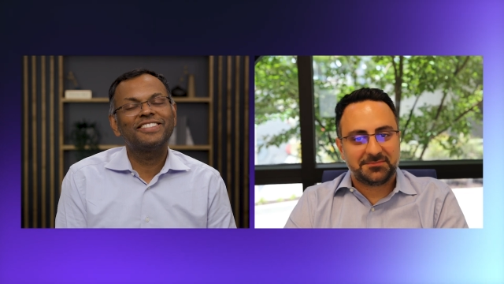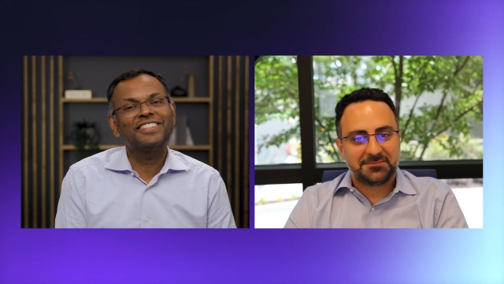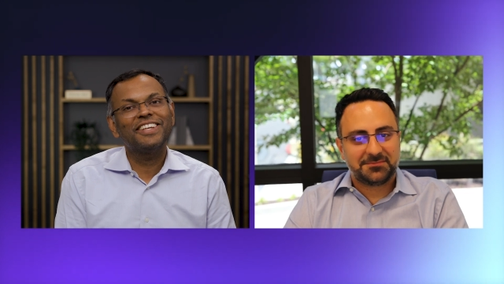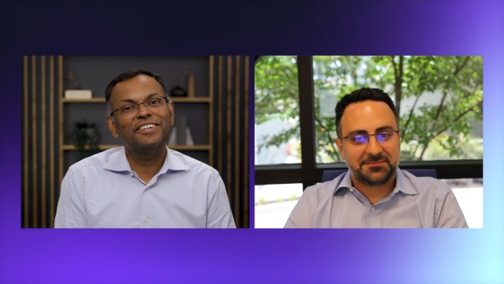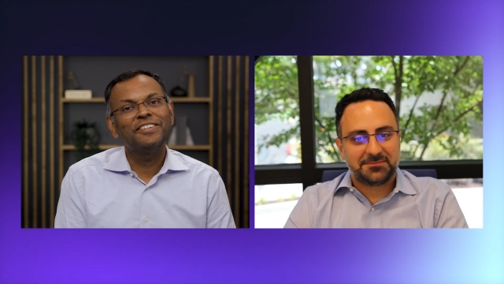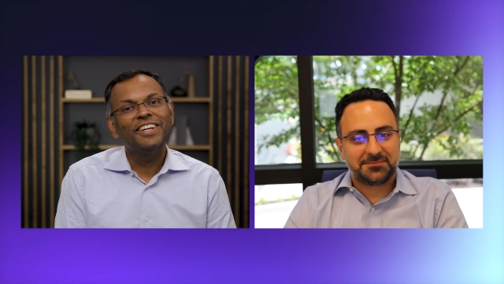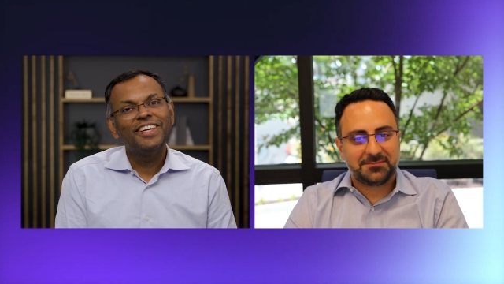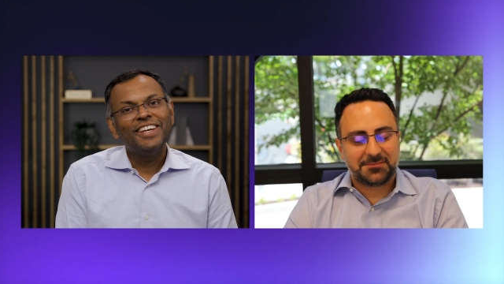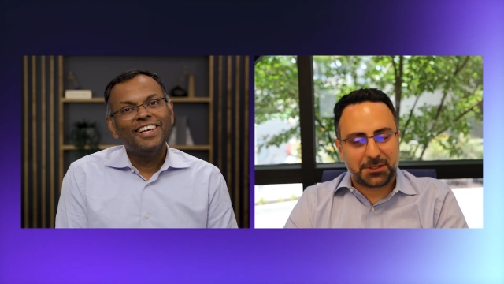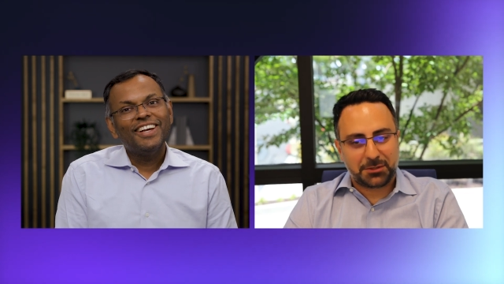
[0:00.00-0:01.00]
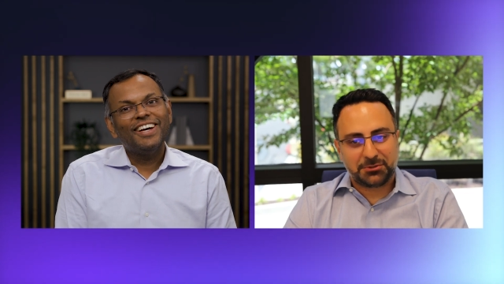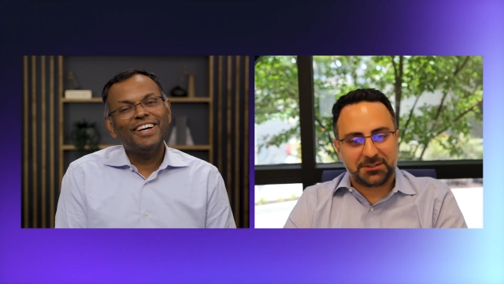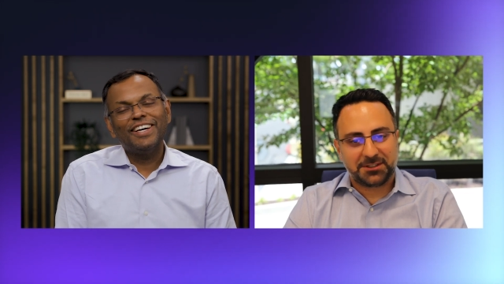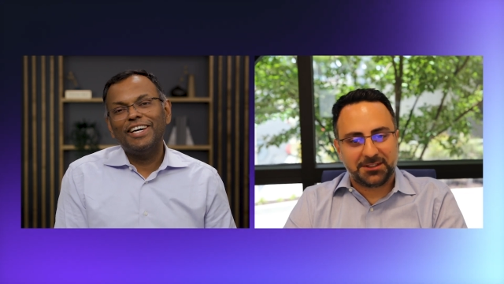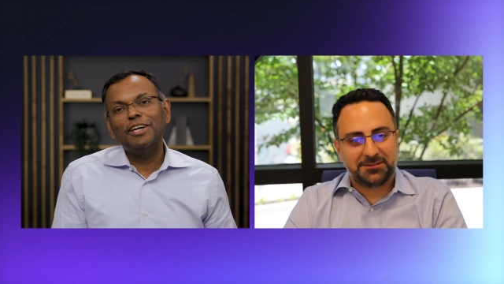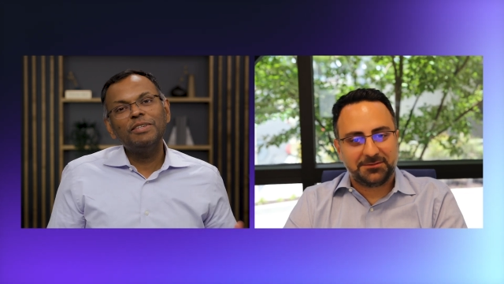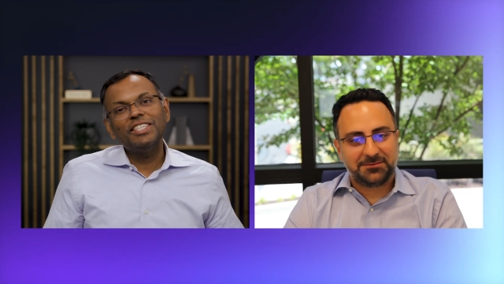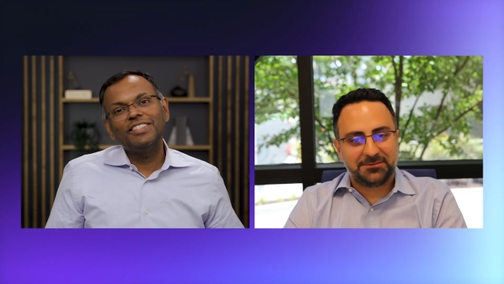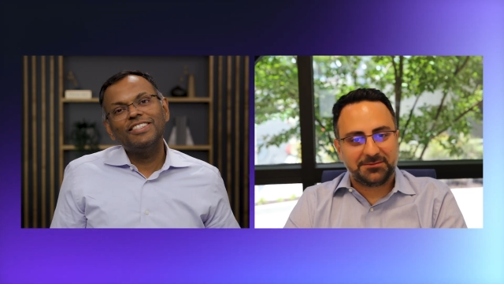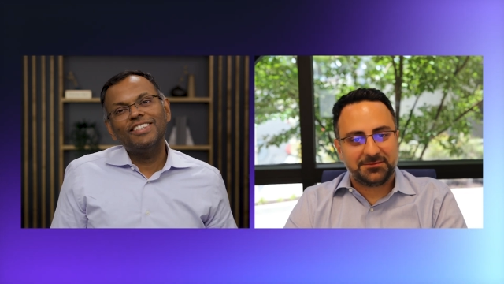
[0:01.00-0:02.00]
Speaker 1: So, uh, I
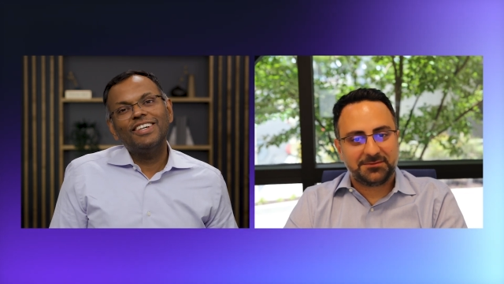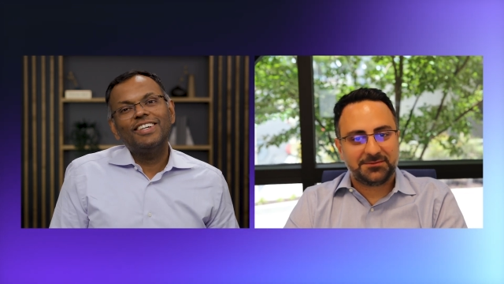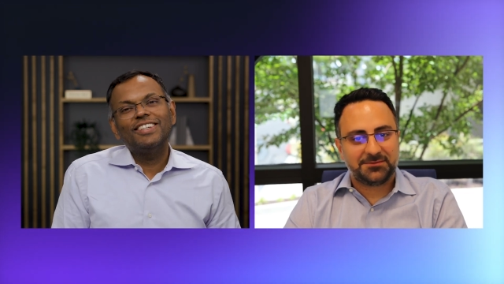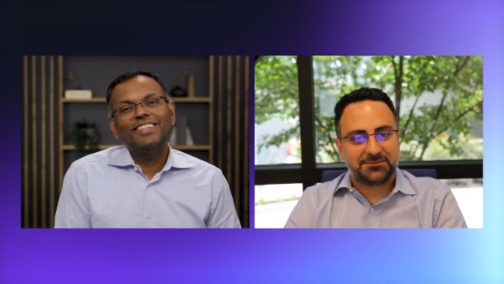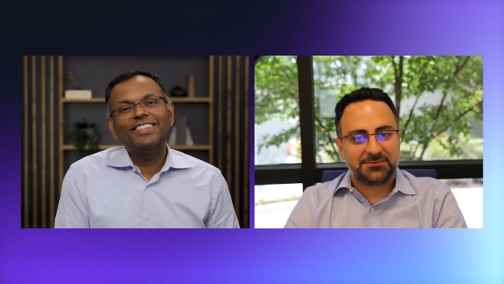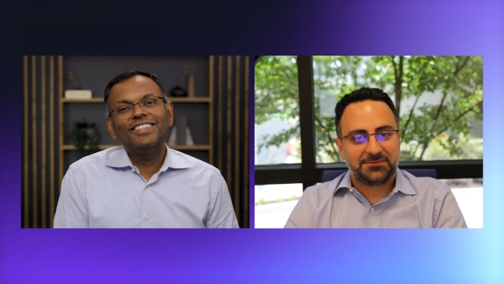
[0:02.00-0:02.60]
mean, uh,